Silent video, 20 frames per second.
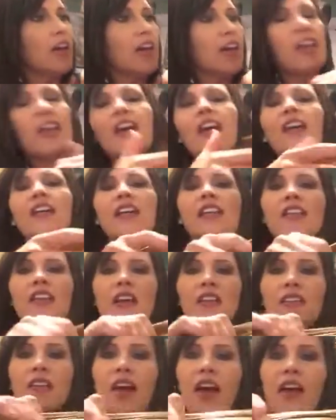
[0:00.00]
And it
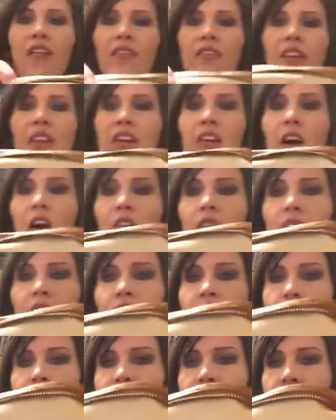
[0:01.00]
does have the
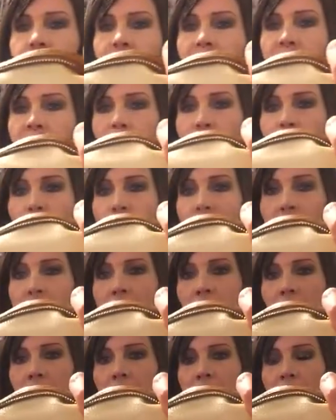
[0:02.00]
authenticity stamp right
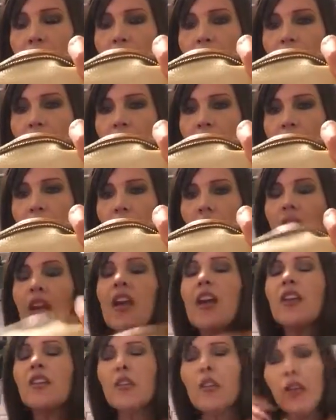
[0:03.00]
here. This is what you look for.
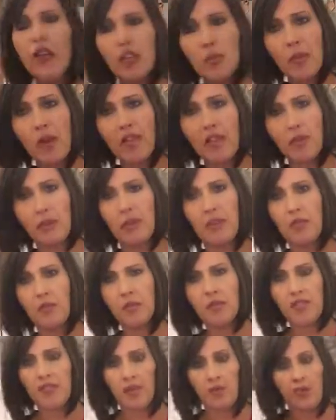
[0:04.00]
So here's my thing with
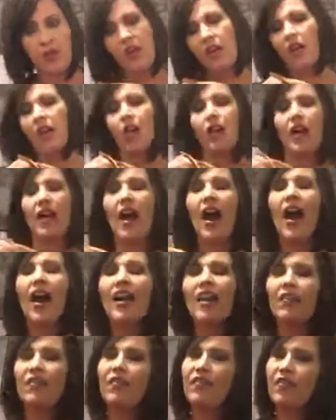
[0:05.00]
MCM. Okay,
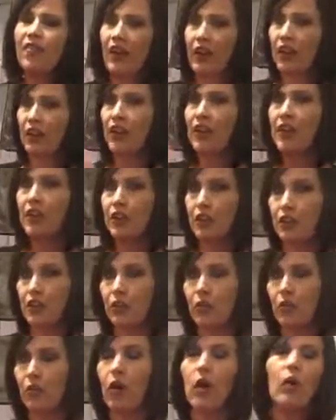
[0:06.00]
I am fairly
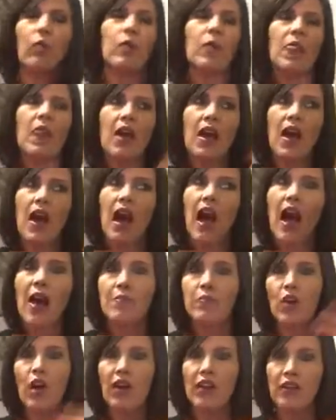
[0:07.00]
new. Well,
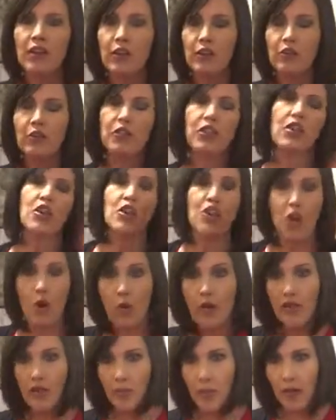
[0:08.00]
I'm not new to
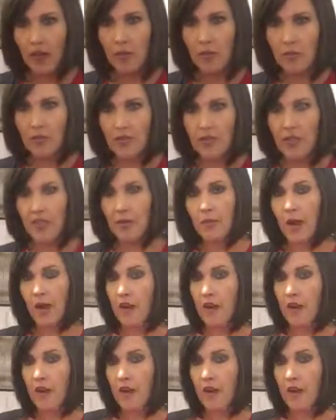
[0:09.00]
knowing about MCM.